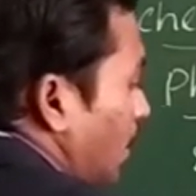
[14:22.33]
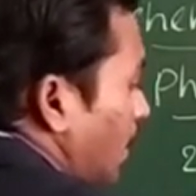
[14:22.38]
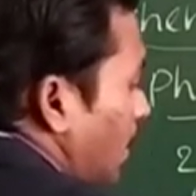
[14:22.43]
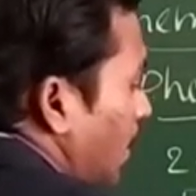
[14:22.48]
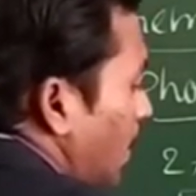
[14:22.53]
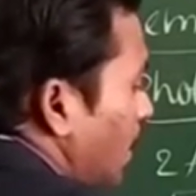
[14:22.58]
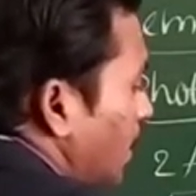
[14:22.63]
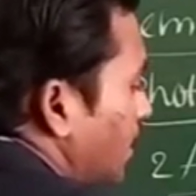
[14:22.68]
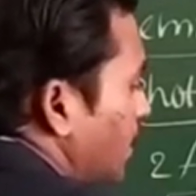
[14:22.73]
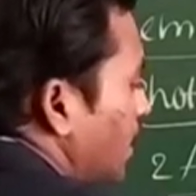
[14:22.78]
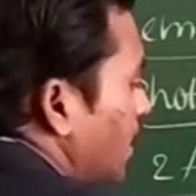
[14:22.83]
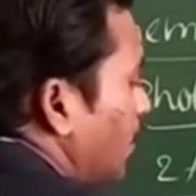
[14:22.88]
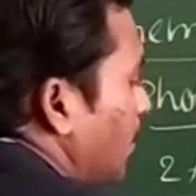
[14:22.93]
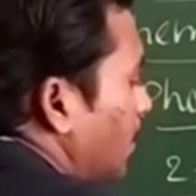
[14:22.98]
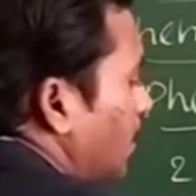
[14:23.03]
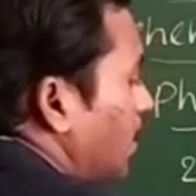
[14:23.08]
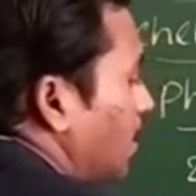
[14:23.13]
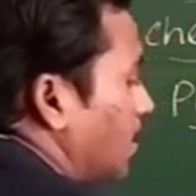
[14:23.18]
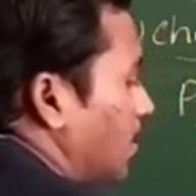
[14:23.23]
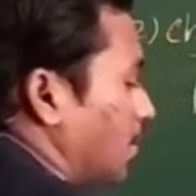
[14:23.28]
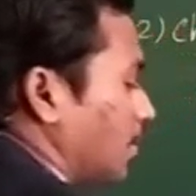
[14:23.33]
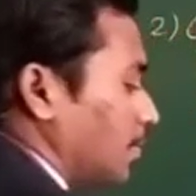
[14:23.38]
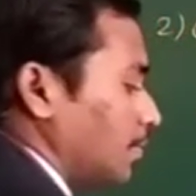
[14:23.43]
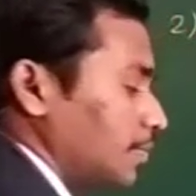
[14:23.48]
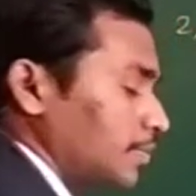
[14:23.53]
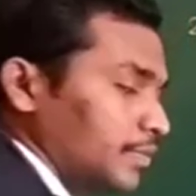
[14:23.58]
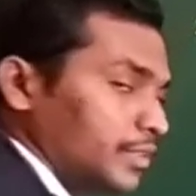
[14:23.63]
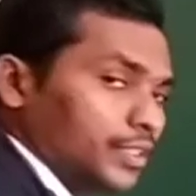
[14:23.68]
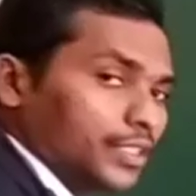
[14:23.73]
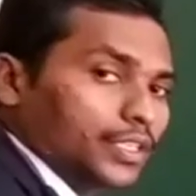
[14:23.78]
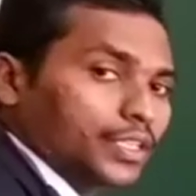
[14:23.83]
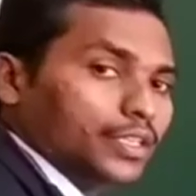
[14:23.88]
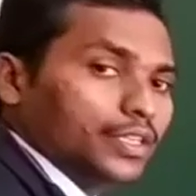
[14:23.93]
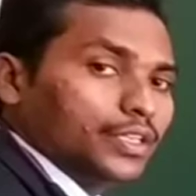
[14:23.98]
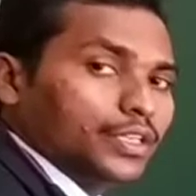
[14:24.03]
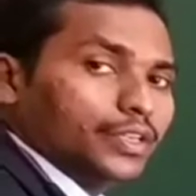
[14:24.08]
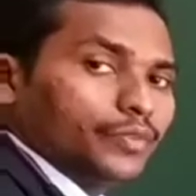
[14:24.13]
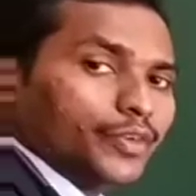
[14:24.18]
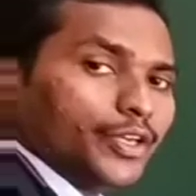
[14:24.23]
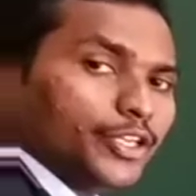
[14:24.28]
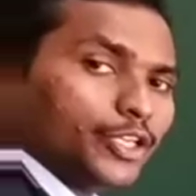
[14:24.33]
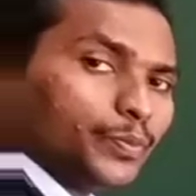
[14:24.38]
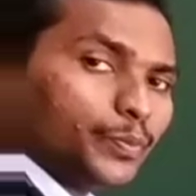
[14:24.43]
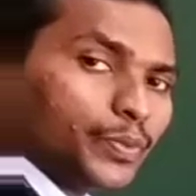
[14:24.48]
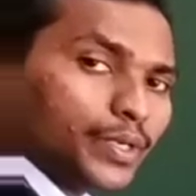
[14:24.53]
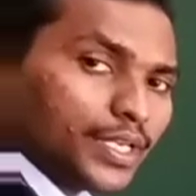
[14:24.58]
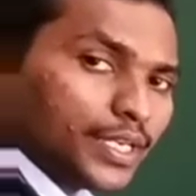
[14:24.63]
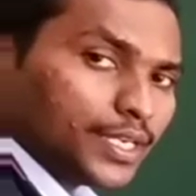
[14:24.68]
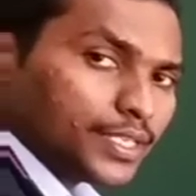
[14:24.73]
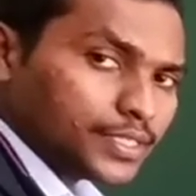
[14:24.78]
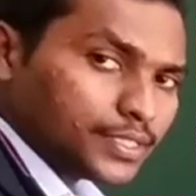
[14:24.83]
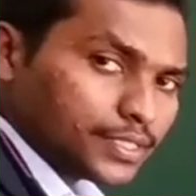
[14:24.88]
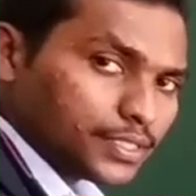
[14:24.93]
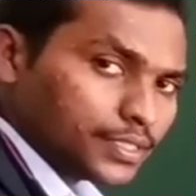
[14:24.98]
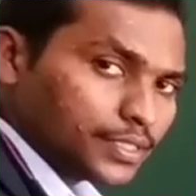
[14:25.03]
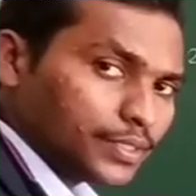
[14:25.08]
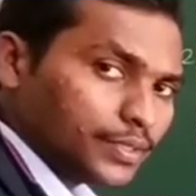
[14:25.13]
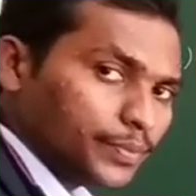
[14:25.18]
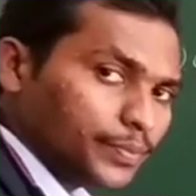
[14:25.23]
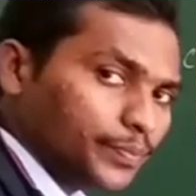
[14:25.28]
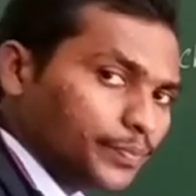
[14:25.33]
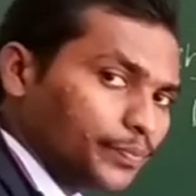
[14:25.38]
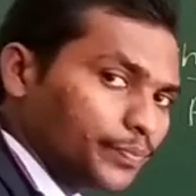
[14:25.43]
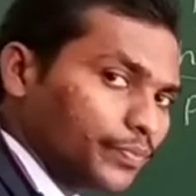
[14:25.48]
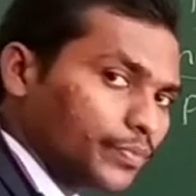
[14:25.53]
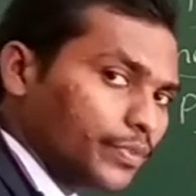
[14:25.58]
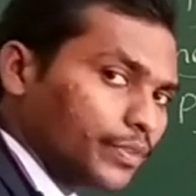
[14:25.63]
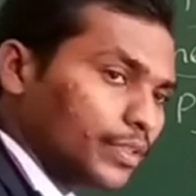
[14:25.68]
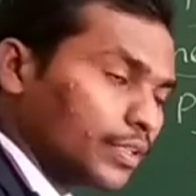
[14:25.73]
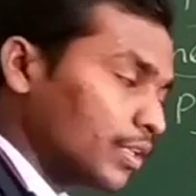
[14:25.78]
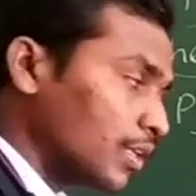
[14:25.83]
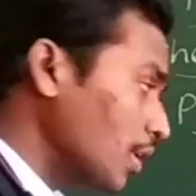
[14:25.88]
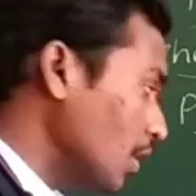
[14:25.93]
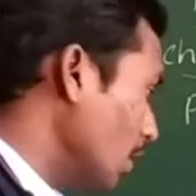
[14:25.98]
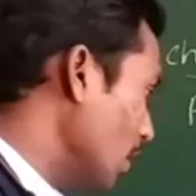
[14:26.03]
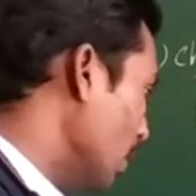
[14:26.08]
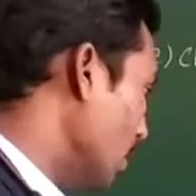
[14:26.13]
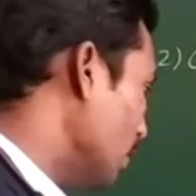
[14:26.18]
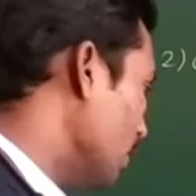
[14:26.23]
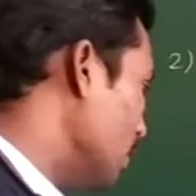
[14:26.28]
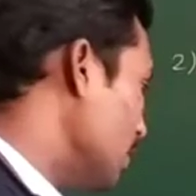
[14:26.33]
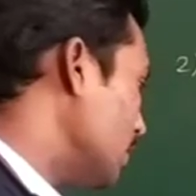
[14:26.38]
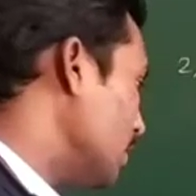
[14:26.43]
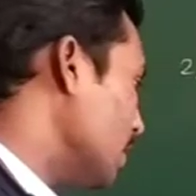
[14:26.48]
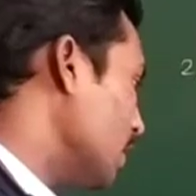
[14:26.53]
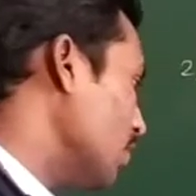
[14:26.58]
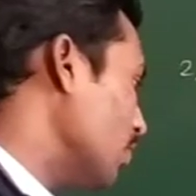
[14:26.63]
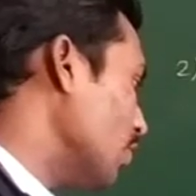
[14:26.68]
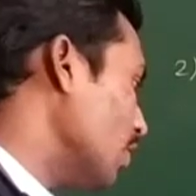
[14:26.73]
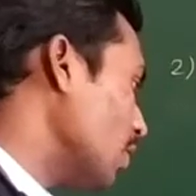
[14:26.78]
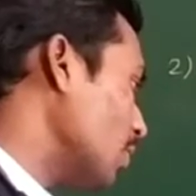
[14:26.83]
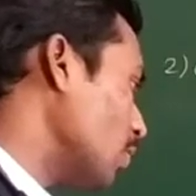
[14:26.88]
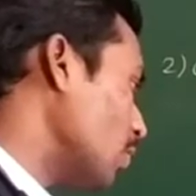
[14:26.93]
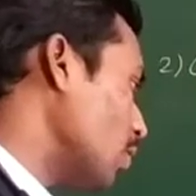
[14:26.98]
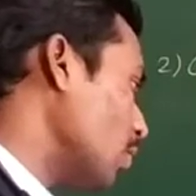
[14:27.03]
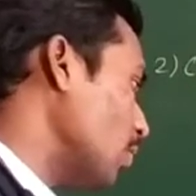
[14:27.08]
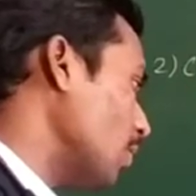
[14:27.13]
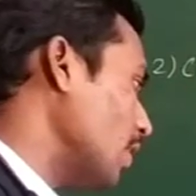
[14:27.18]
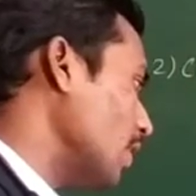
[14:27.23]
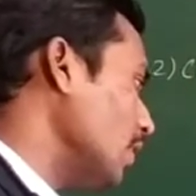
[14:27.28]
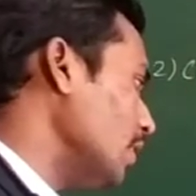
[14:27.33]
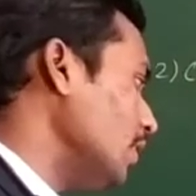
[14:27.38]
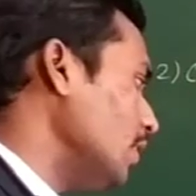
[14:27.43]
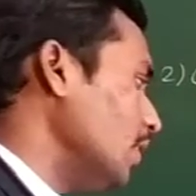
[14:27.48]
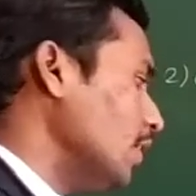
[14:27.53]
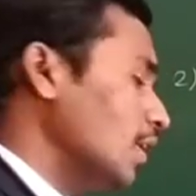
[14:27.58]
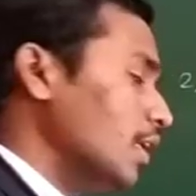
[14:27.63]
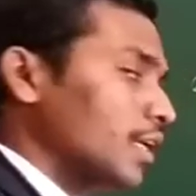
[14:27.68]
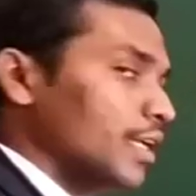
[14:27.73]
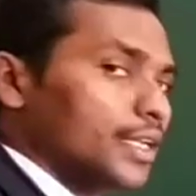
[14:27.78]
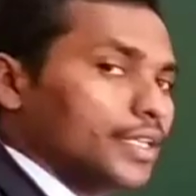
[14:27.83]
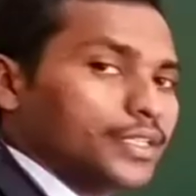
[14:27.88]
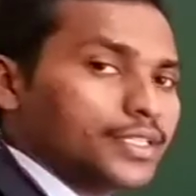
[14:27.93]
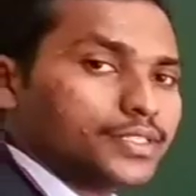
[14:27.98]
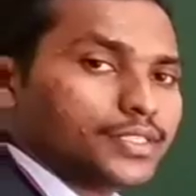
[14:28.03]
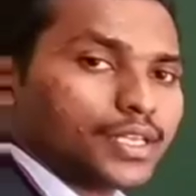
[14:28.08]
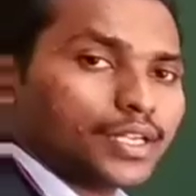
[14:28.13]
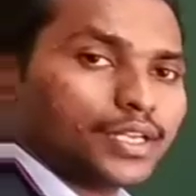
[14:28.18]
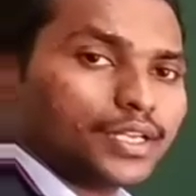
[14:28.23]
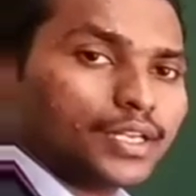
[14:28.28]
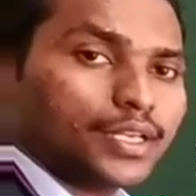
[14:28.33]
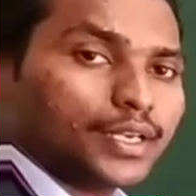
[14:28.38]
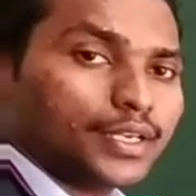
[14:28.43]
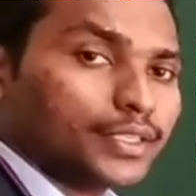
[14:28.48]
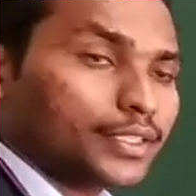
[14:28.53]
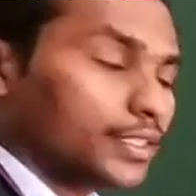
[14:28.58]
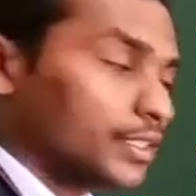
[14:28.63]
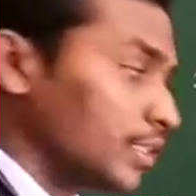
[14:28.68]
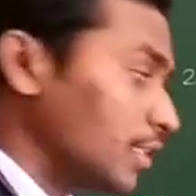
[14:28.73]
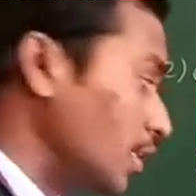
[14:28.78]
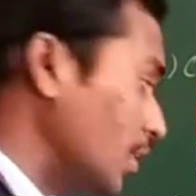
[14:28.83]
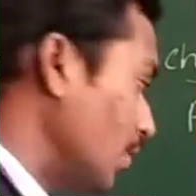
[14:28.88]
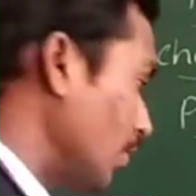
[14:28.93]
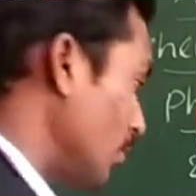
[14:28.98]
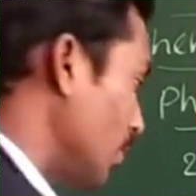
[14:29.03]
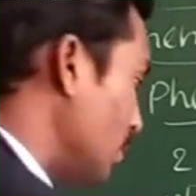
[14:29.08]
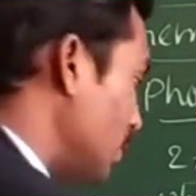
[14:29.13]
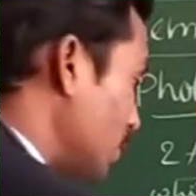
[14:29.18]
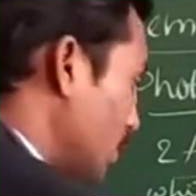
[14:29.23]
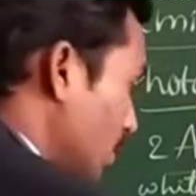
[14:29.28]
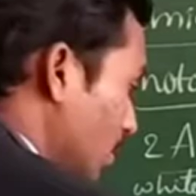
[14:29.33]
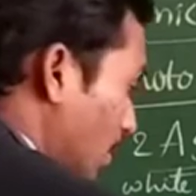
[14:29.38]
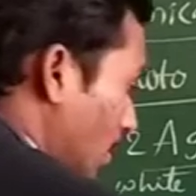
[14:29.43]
Ac here. When you place this silver bromide in the sunlight, which